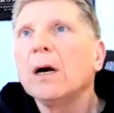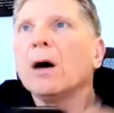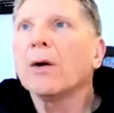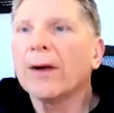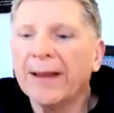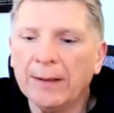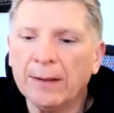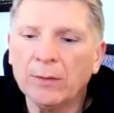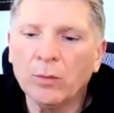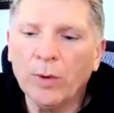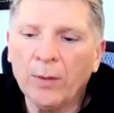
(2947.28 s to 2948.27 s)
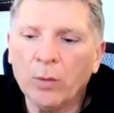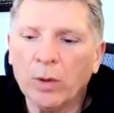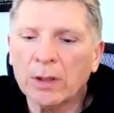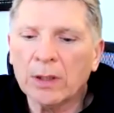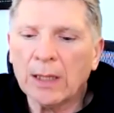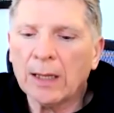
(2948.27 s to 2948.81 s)
All right.
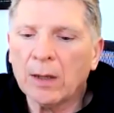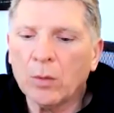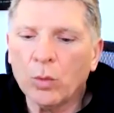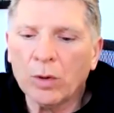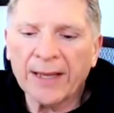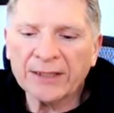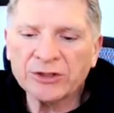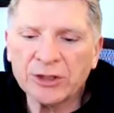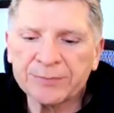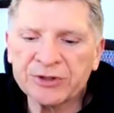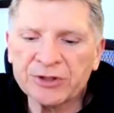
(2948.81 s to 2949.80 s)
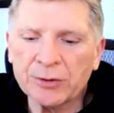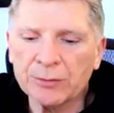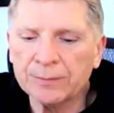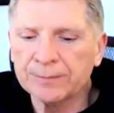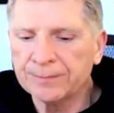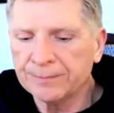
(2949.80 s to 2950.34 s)
We'll catch up soon.